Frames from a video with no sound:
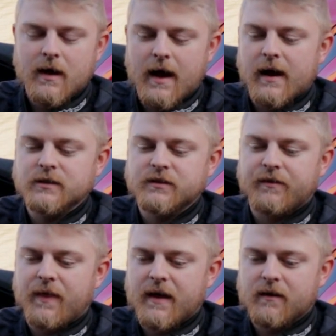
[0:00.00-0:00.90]
I
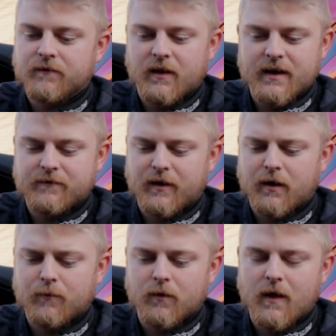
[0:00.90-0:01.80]
just think of like
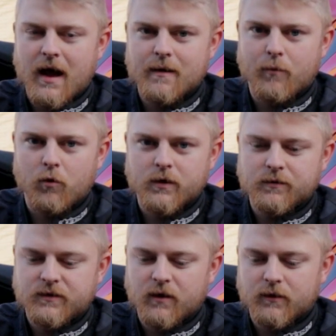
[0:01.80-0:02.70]
very reliable
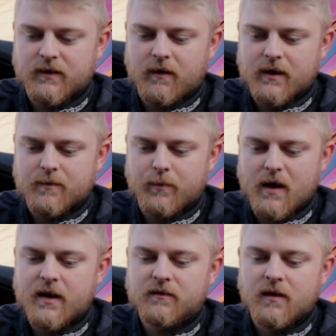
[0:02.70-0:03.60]
utilitarian
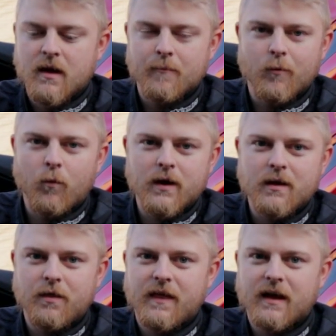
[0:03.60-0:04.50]
bikes. But what do
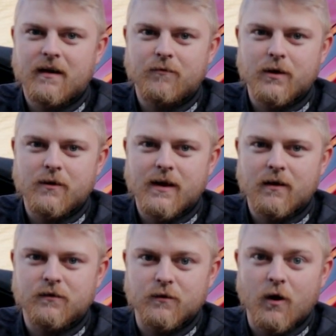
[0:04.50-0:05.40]
you think of when you
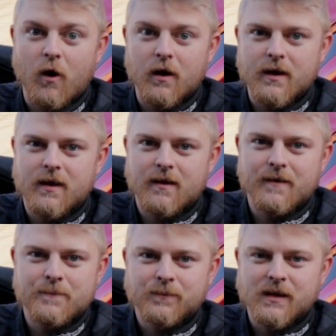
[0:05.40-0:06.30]
hear Ducati?
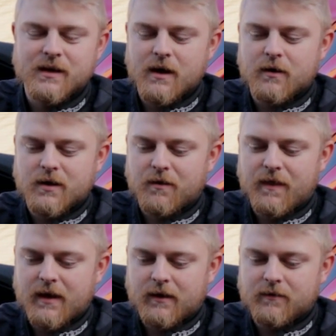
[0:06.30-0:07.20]
You know, you
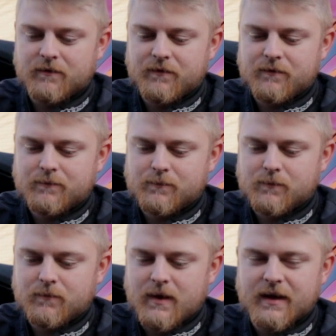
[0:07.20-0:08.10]
think of
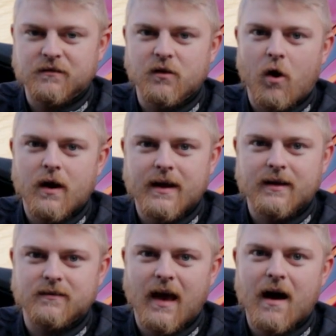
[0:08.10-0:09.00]
exotic
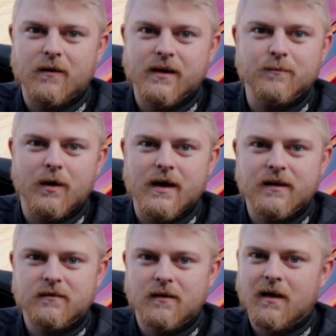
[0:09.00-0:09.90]
Italian
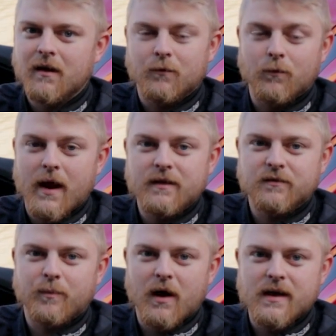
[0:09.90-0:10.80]
bikes, race
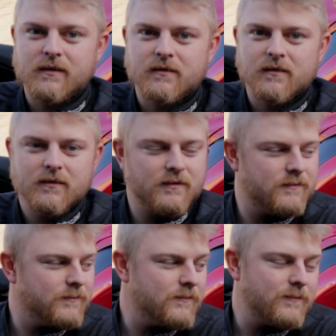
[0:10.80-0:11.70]
bikes,
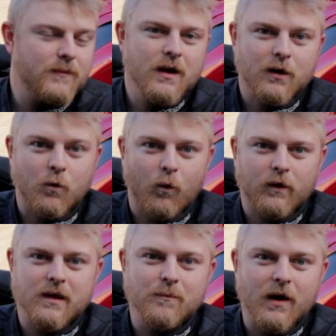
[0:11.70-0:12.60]

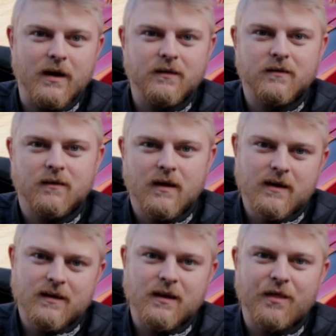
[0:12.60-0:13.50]
quirky bikes.
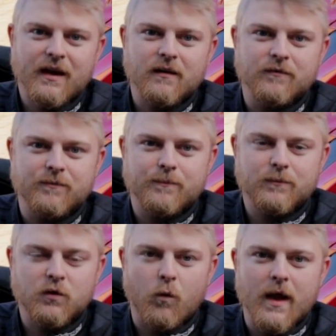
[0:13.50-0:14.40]
You think of
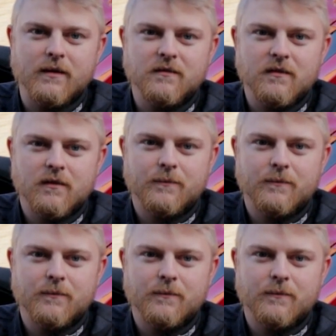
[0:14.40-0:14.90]
twins,